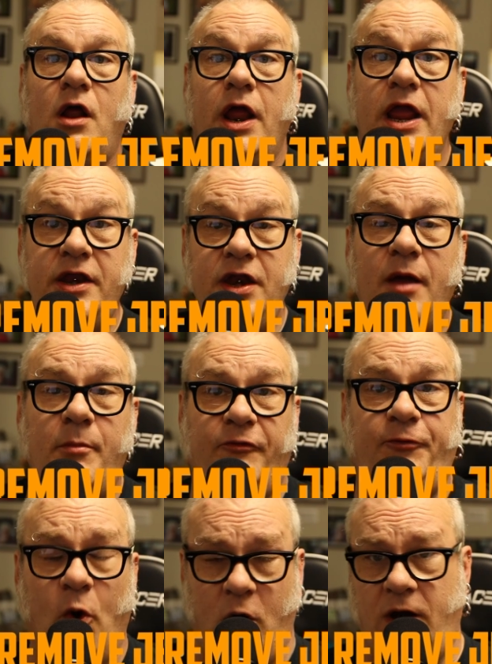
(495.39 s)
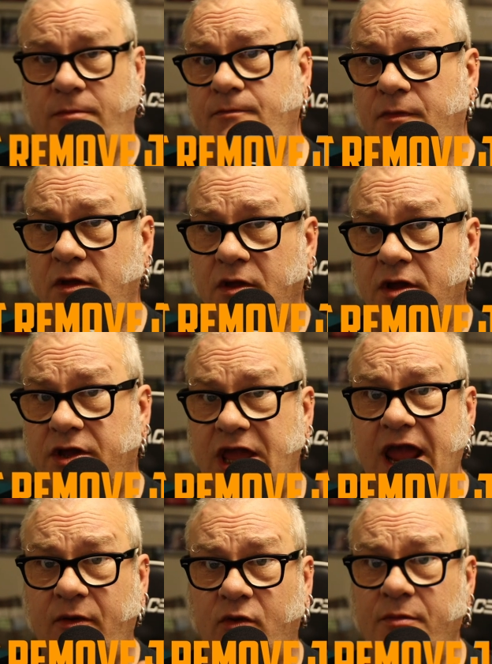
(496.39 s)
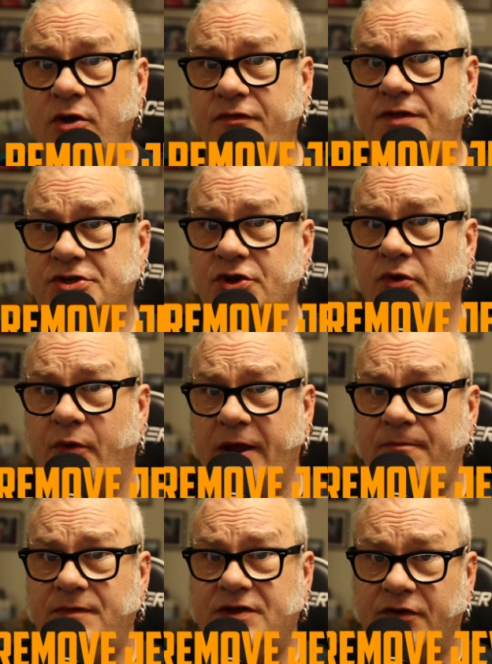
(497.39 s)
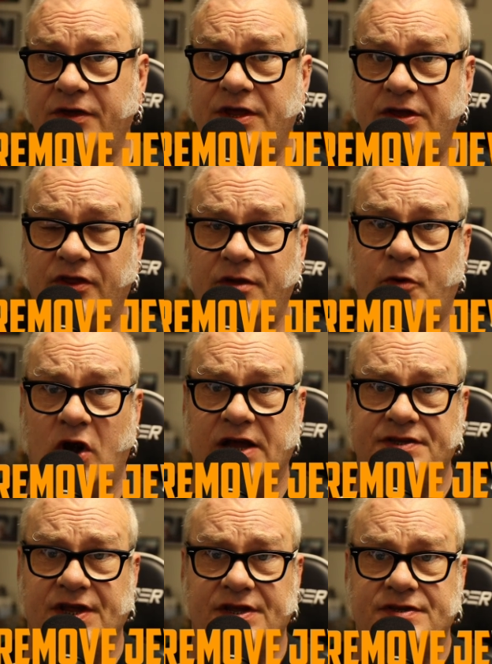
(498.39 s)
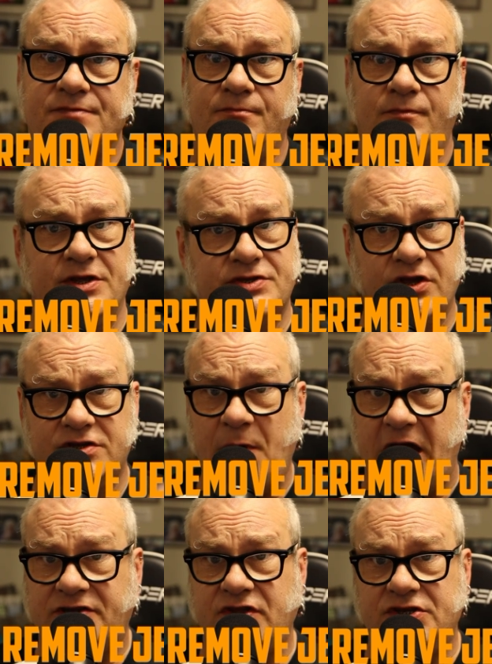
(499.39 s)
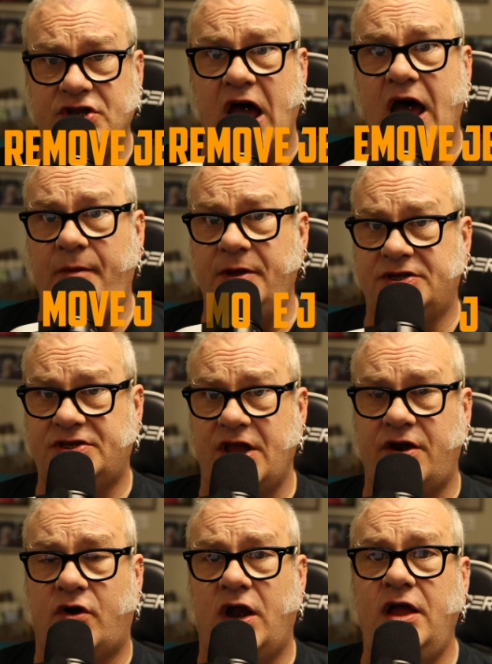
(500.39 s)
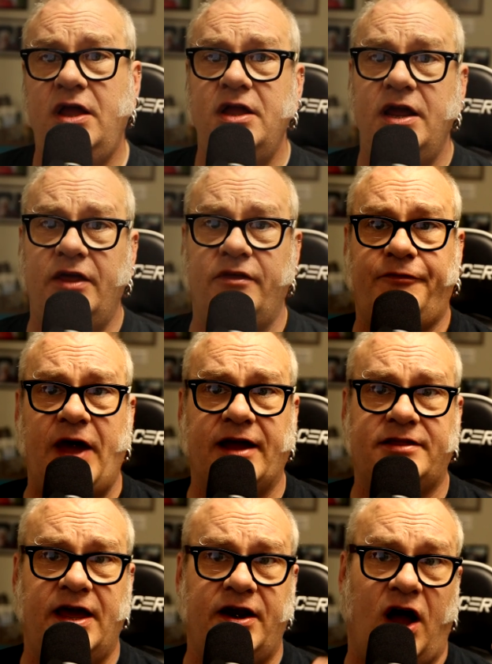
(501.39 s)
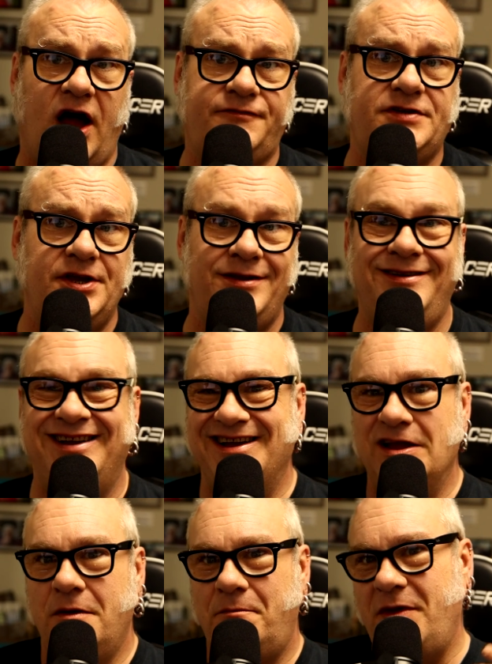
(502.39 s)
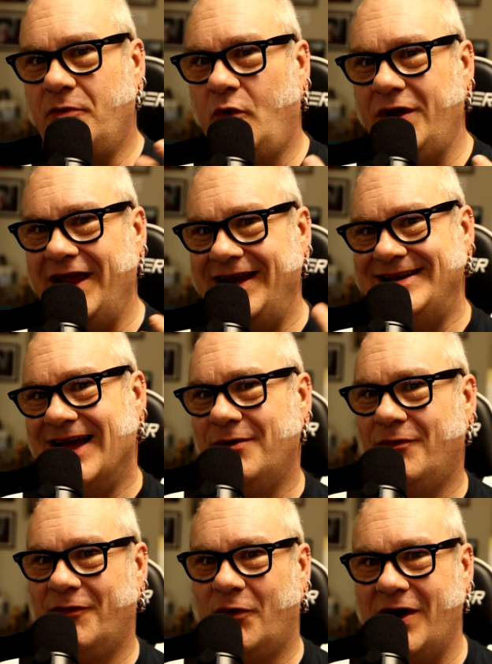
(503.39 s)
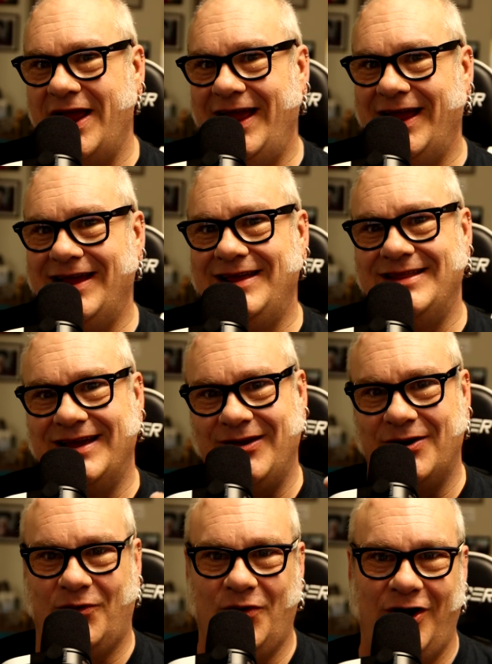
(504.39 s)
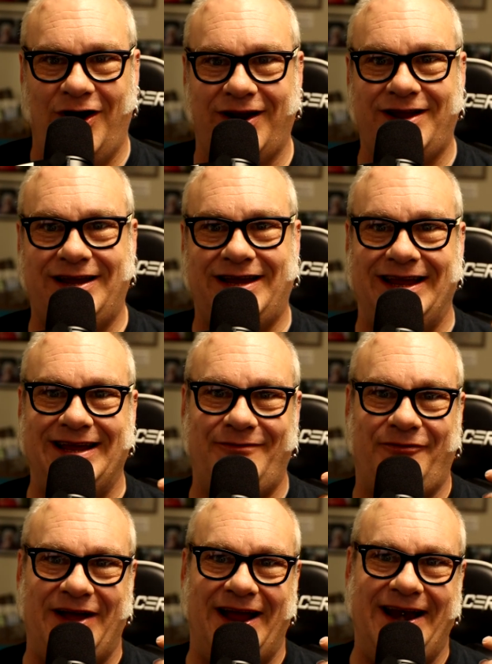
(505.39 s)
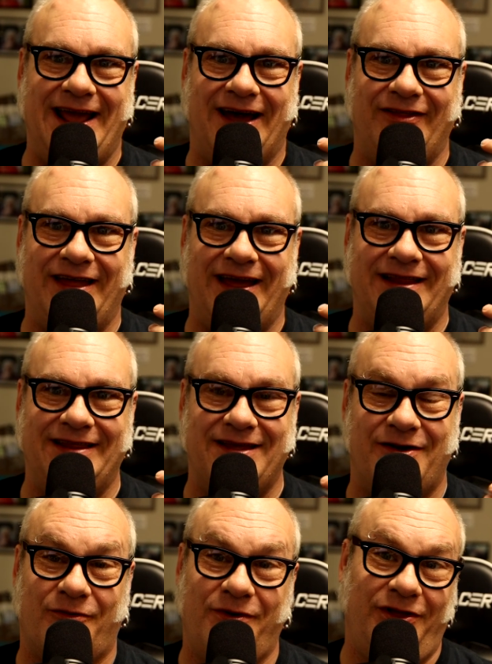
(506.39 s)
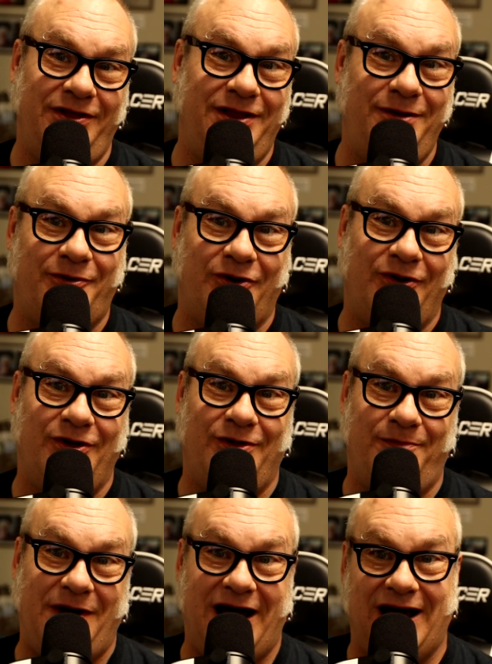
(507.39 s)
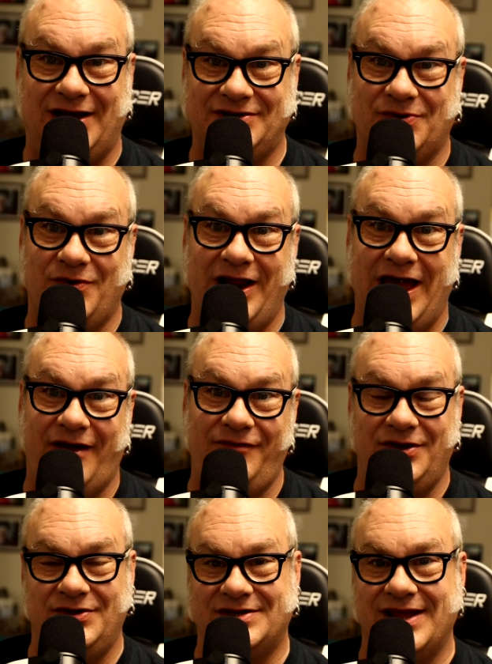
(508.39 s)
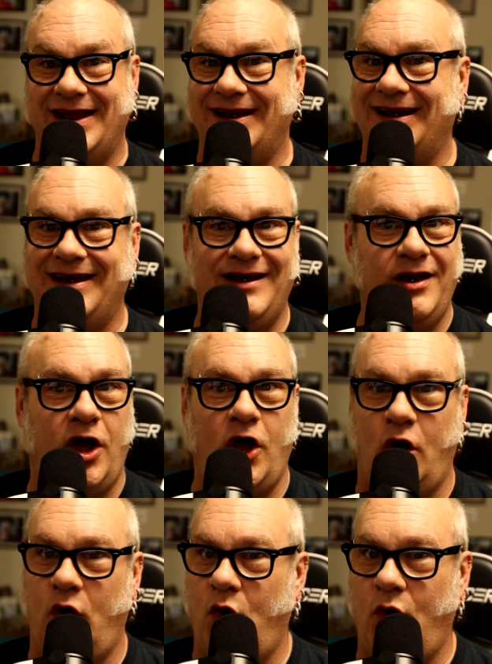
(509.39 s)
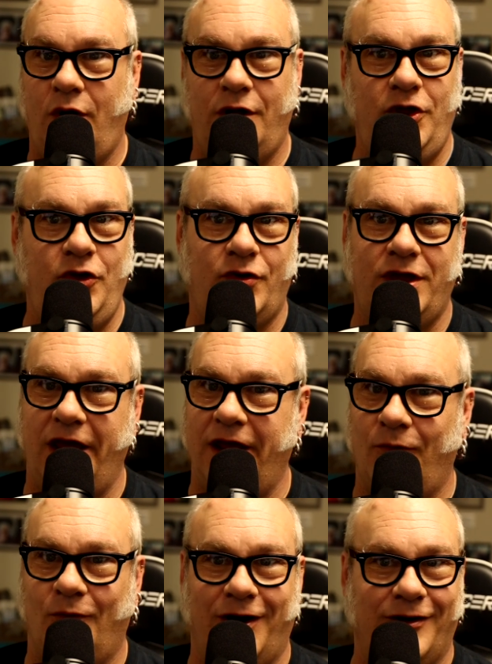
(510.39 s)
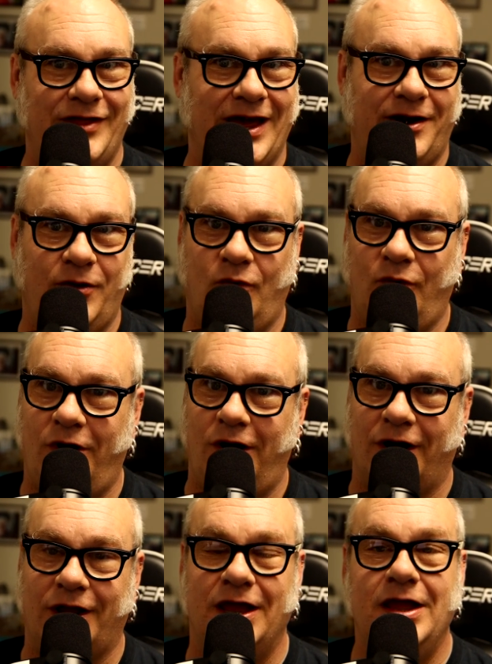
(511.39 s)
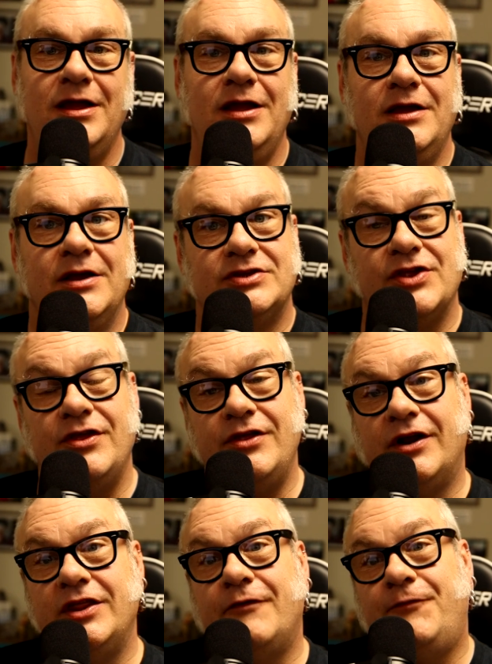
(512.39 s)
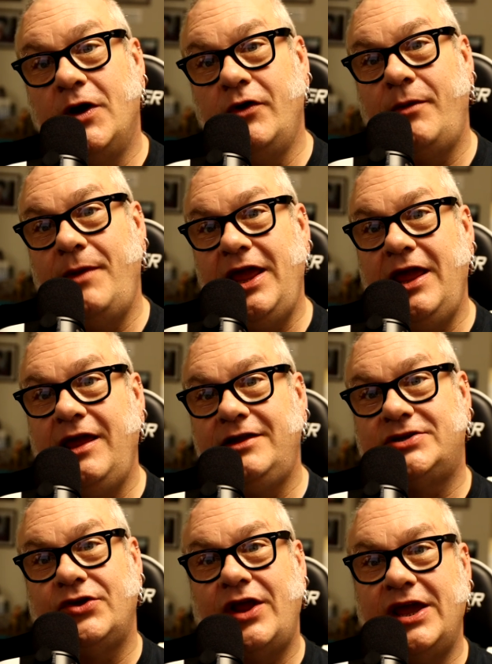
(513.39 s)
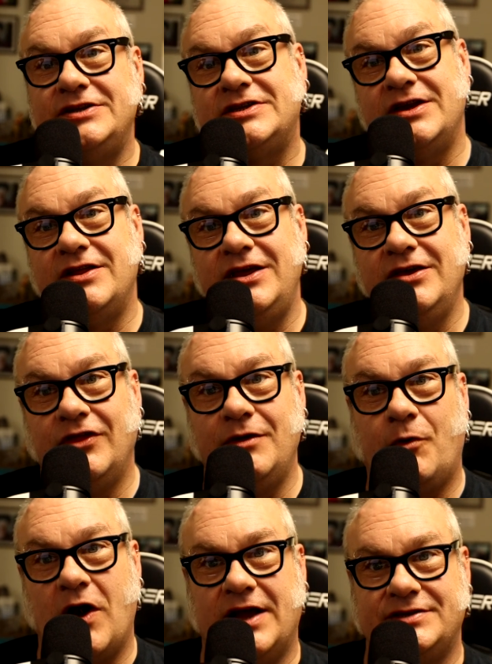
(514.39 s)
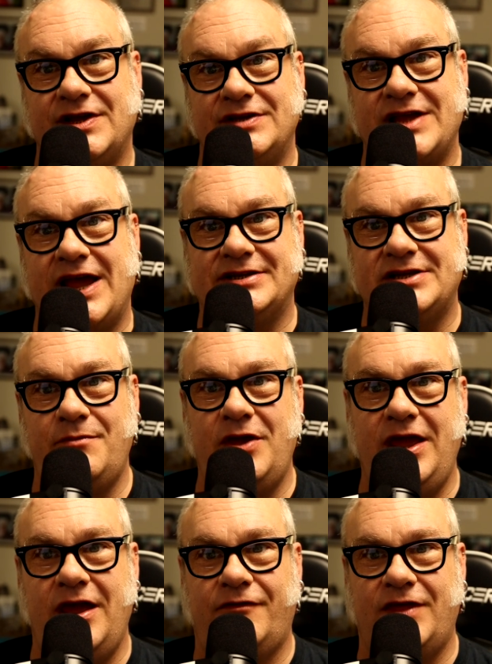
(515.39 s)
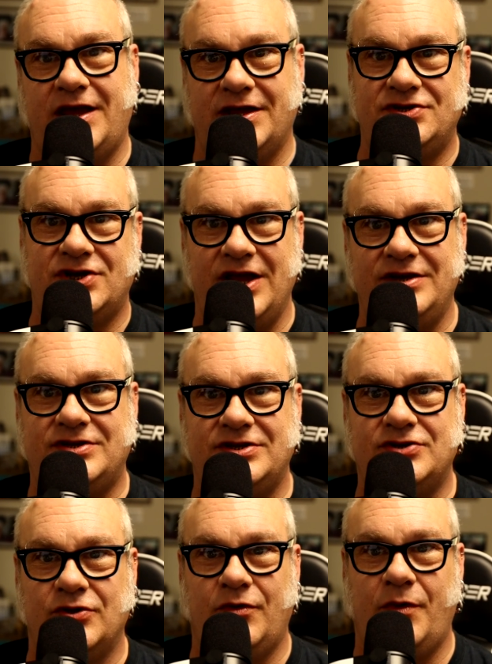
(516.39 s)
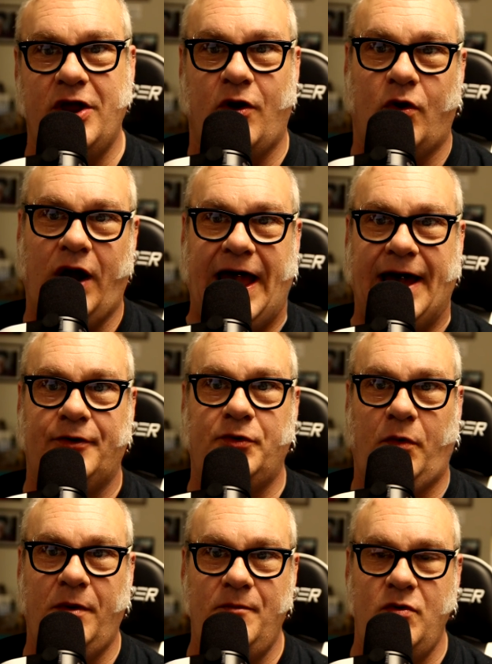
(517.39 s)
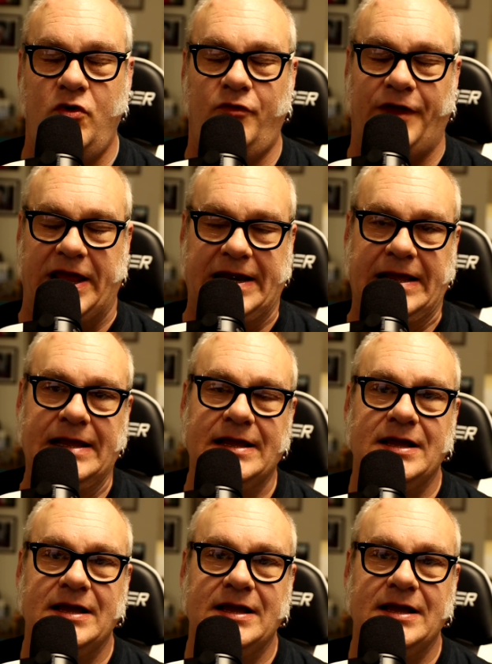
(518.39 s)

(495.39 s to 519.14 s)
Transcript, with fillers: And number four, can't remove the jewelry during the healing process. This goes back to the job, et cetera, and the fact that often people will get it done with a ring, then go to work and find out that their really liberal boss or what have you is like, no, you can't wear that at work. So then they're on the phone to me two days into the healing process asking me if they can change the jewelry or how to remove it.